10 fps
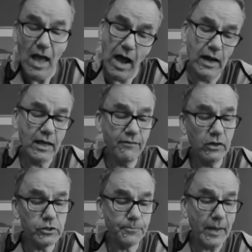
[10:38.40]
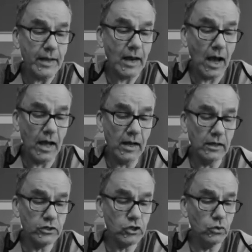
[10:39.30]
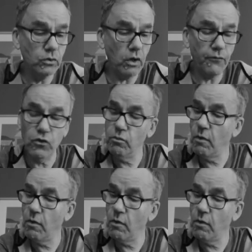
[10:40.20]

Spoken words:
I'll give it a spin. I'll shoot a few